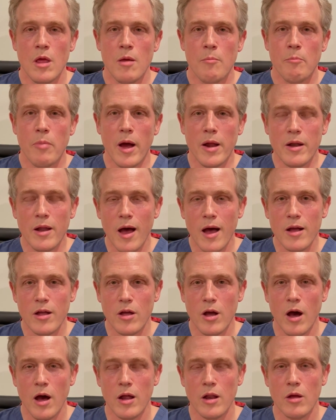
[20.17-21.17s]
By not
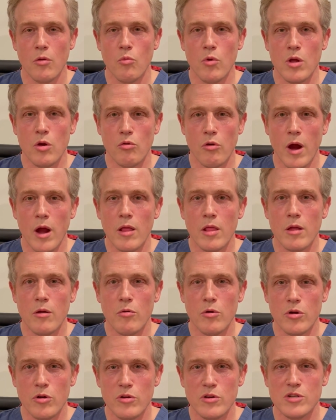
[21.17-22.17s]
cutting, we greatly
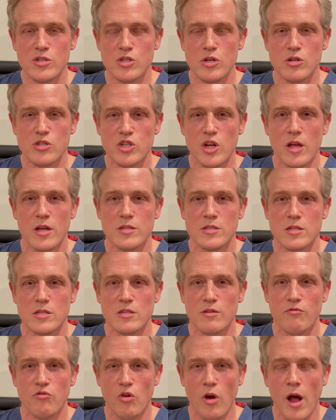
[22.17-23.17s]
reduce your chances
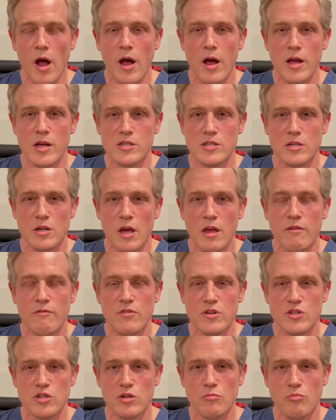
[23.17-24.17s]
of dry eyes and night
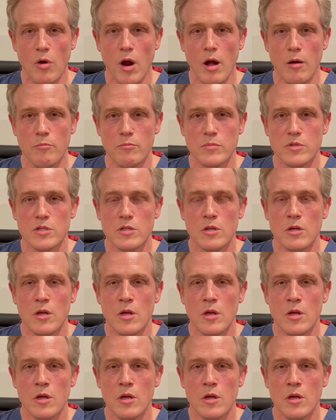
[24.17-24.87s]
vision problems,